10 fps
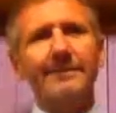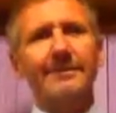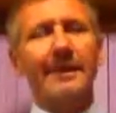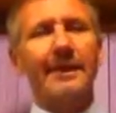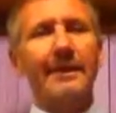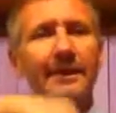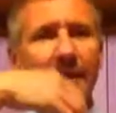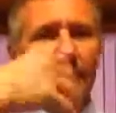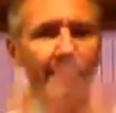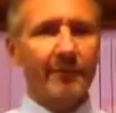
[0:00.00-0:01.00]
to saying
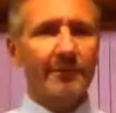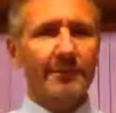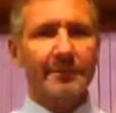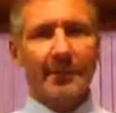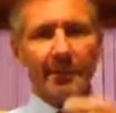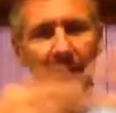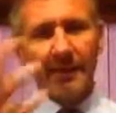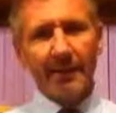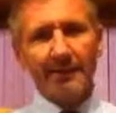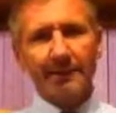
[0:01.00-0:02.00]
that
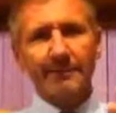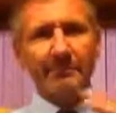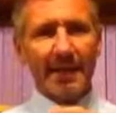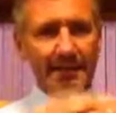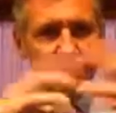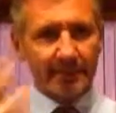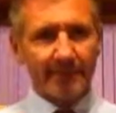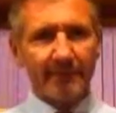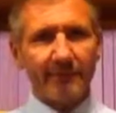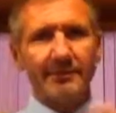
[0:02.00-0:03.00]
it doesn't matter that
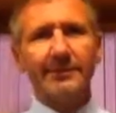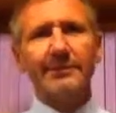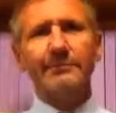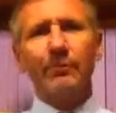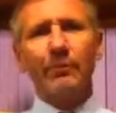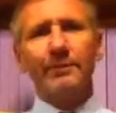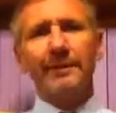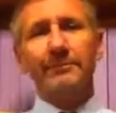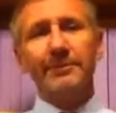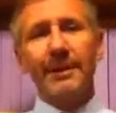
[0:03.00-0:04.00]
evidence is
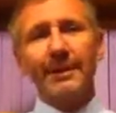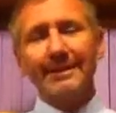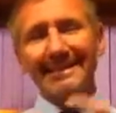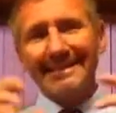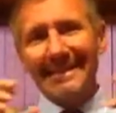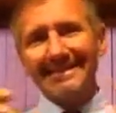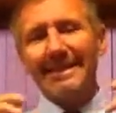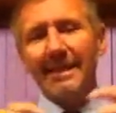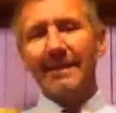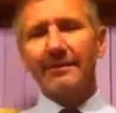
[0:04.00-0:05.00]
improperly obtained. He says
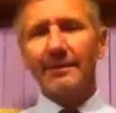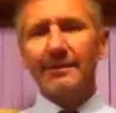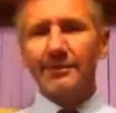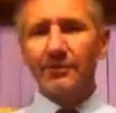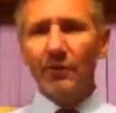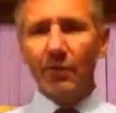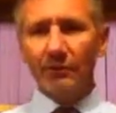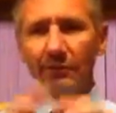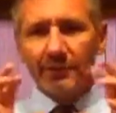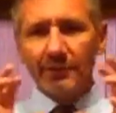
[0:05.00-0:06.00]
that it's not the